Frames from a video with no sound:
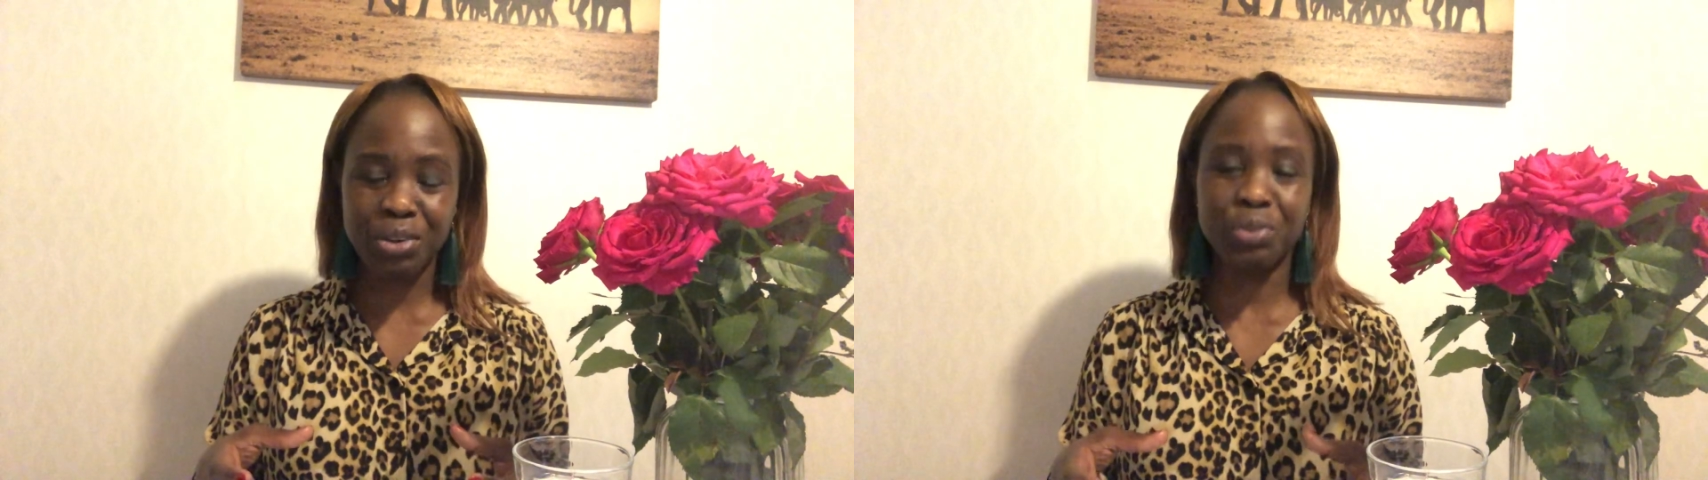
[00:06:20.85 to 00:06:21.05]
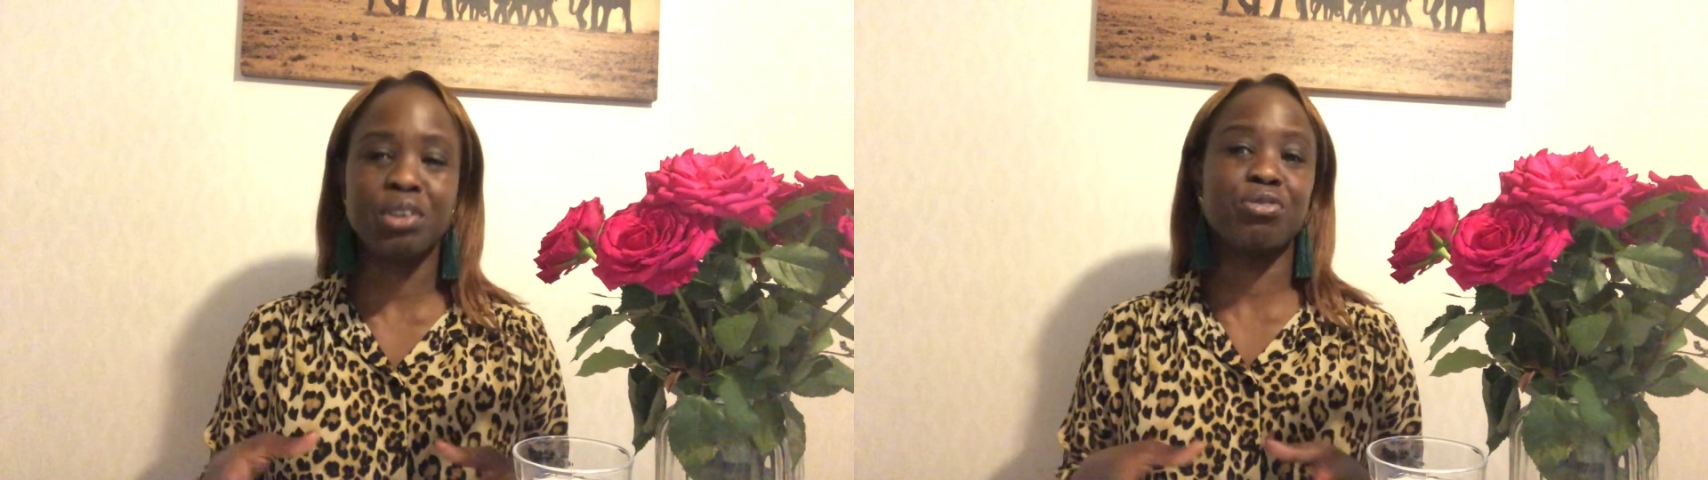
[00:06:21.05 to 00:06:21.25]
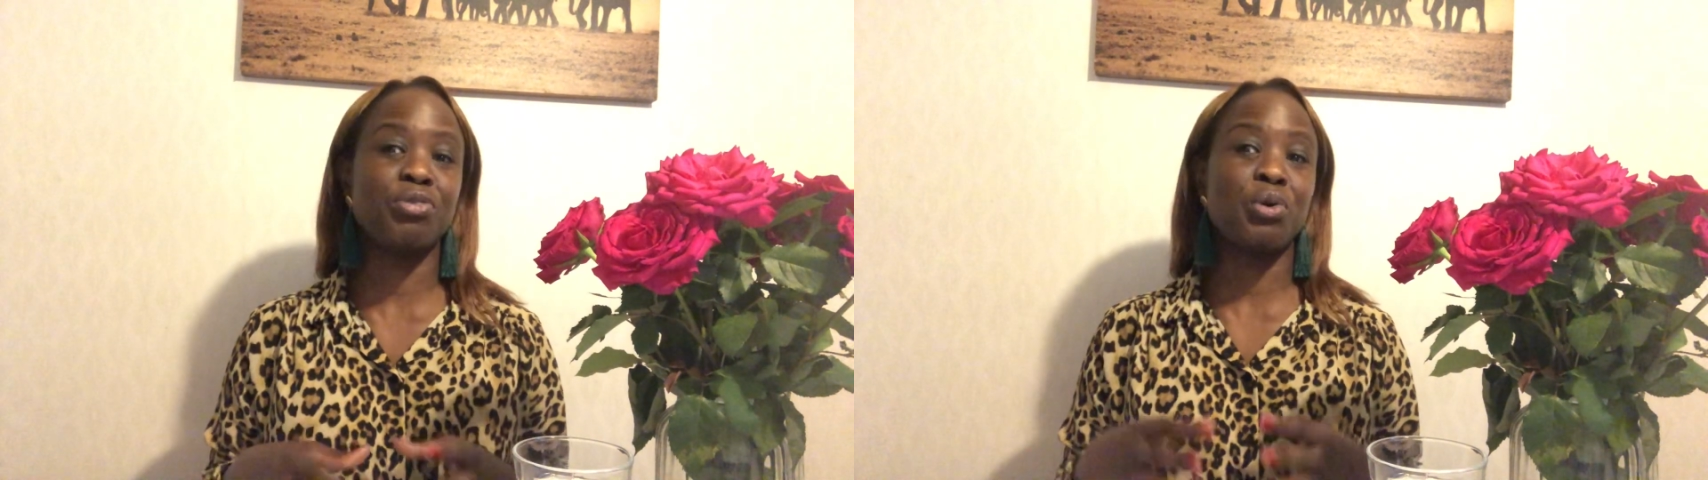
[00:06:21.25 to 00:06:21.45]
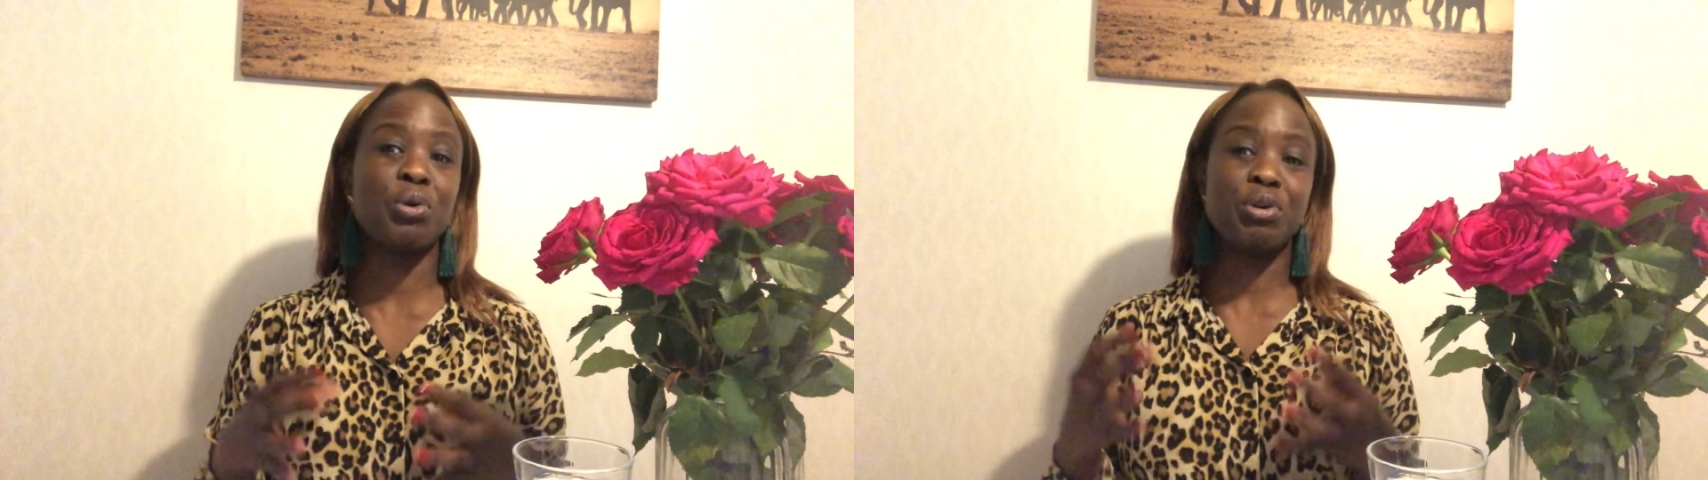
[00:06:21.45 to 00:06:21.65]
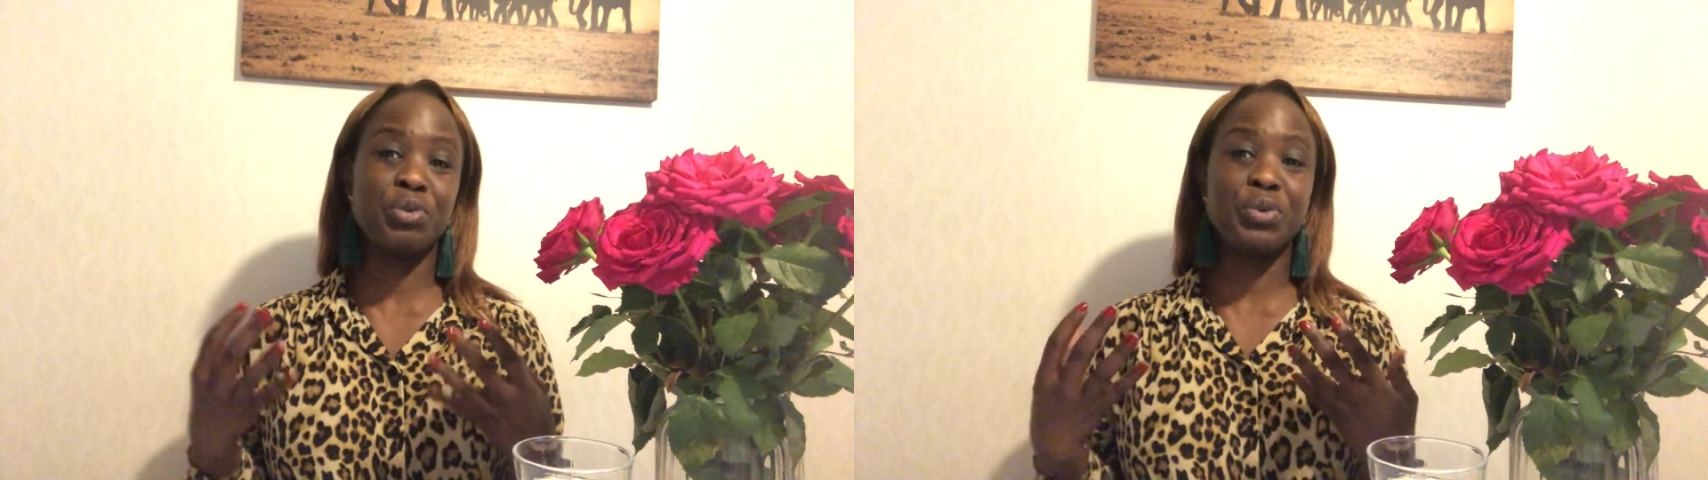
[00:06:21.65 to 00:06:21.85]
you
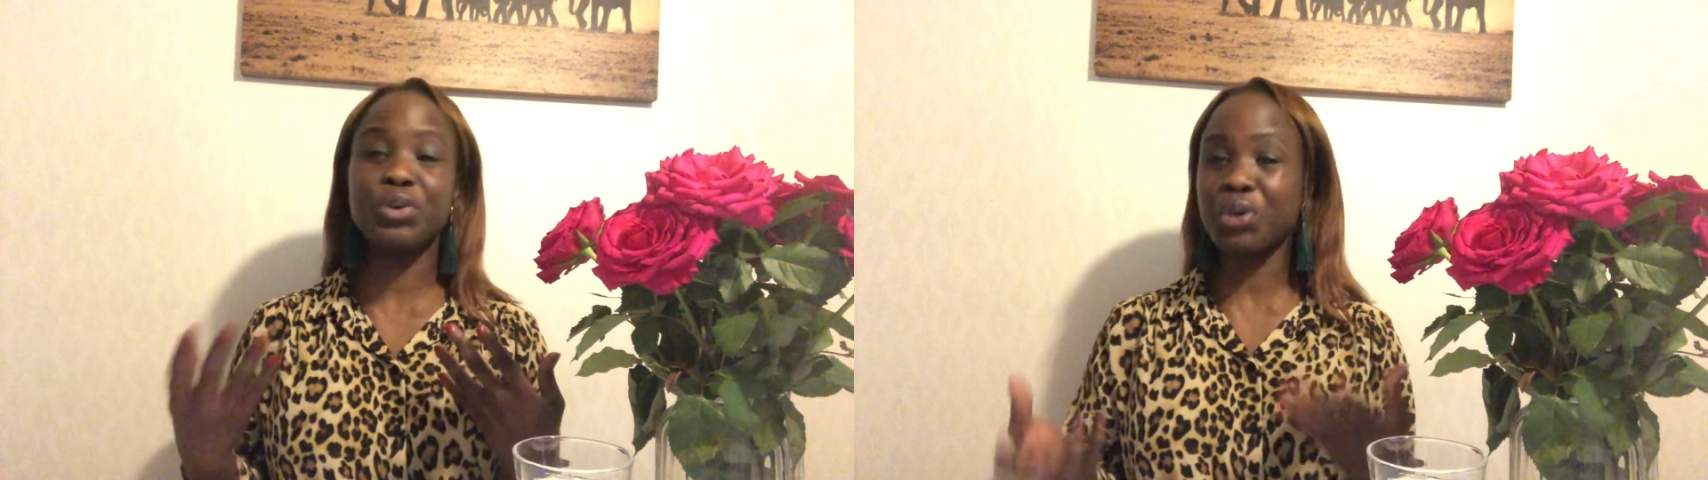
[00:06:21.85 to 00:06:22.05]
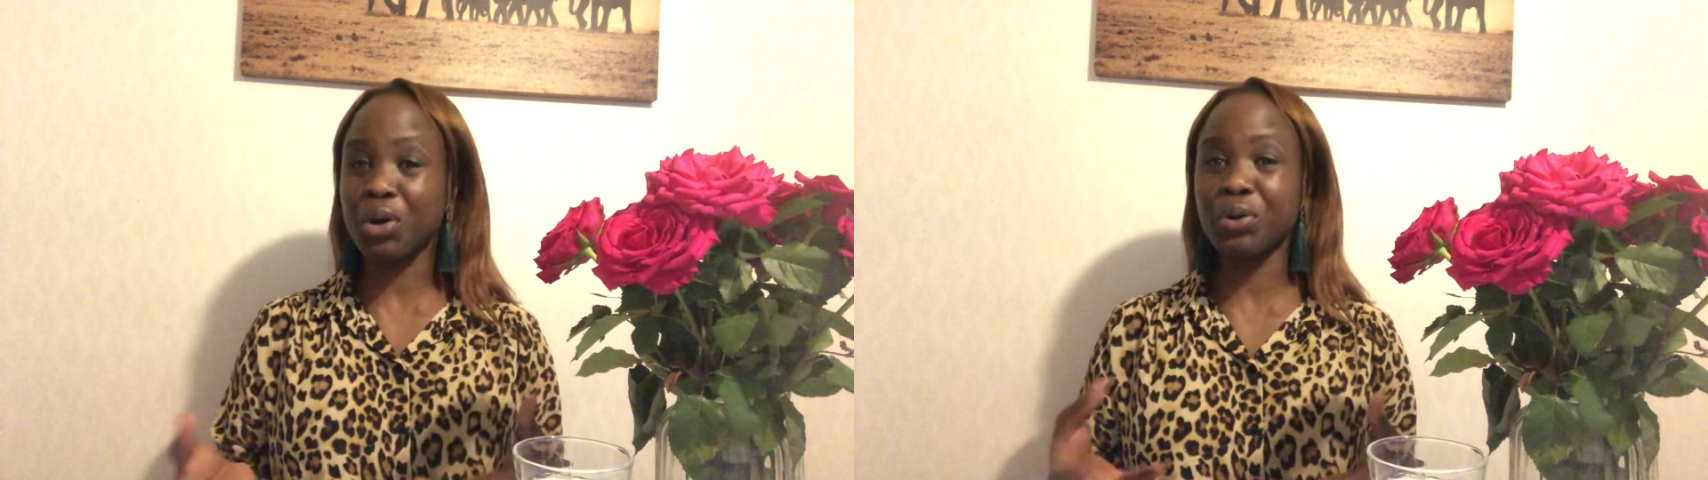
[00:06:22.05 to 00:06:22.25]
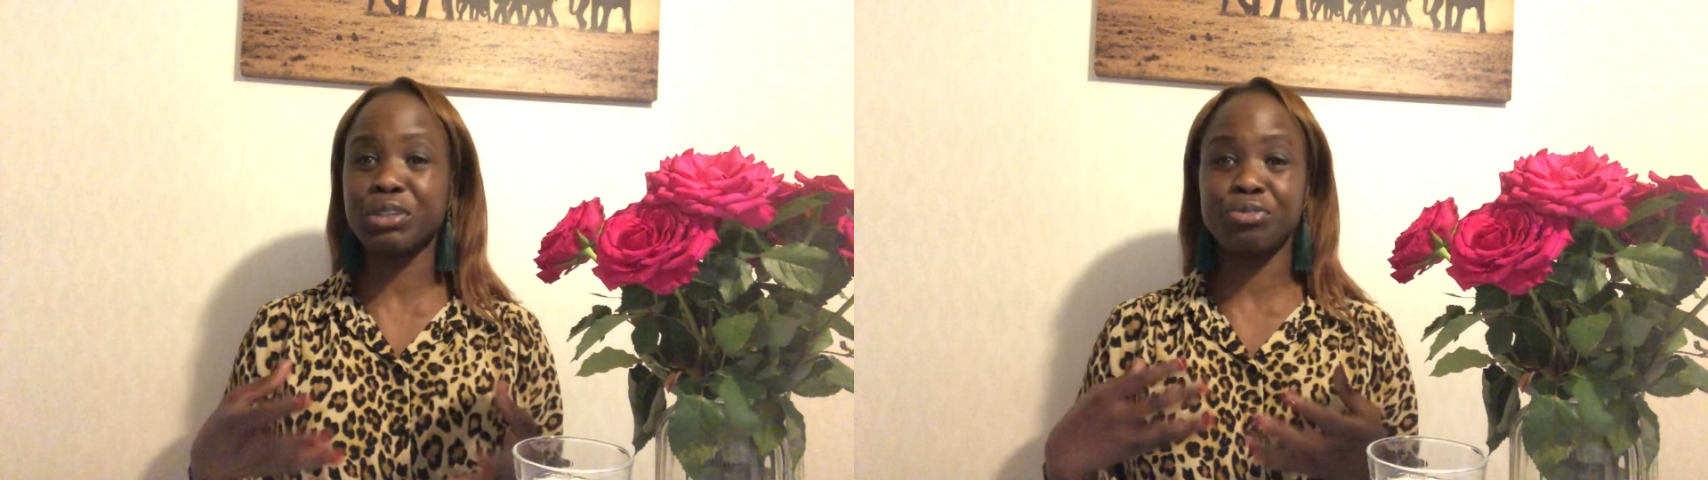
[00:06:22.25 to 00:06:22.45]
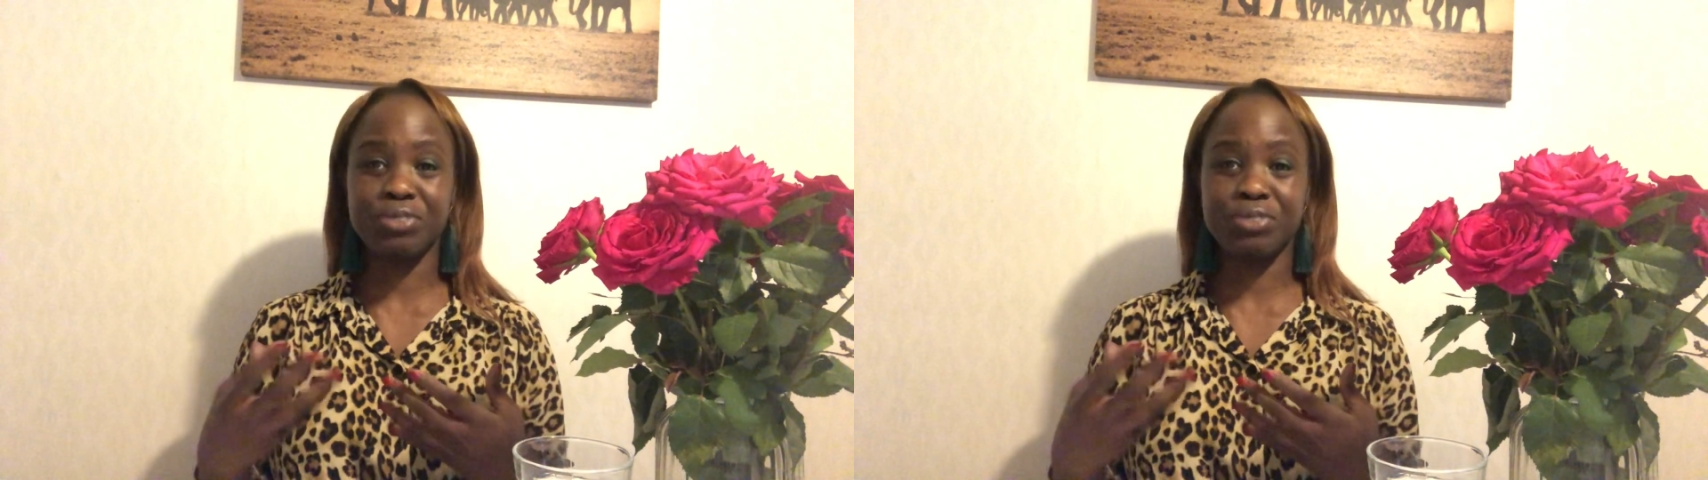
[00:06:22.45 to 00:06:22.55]
are going to